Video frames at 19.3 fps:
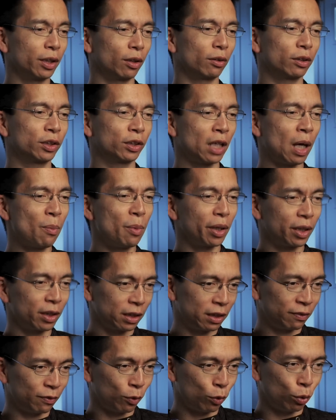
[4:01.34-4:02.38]
your stomach
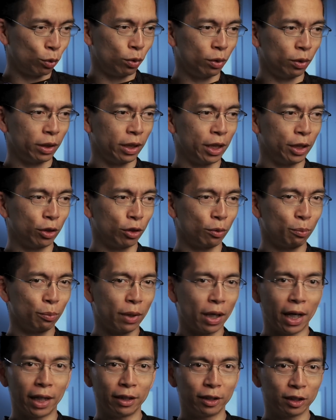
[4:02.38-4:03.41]
is full and your
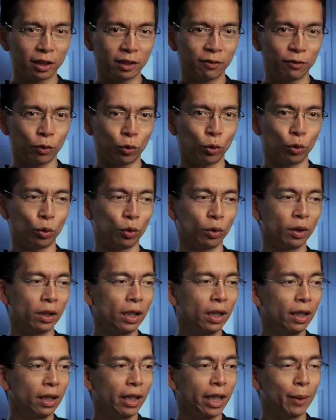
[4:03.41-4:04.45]
mind is full,
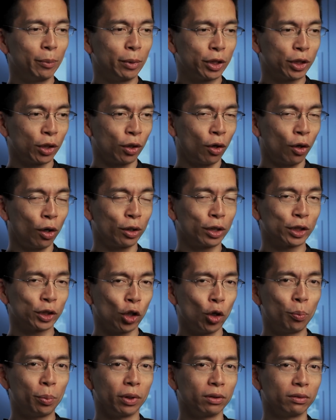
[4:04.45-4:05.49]
and, but your heart is
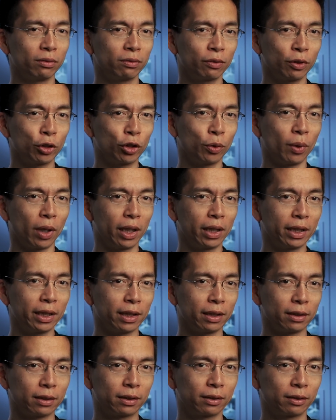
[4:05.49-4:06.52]
open for new
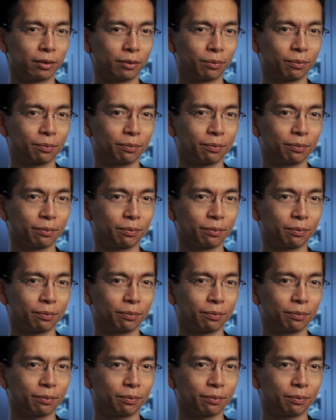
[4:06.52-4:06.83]
ideas.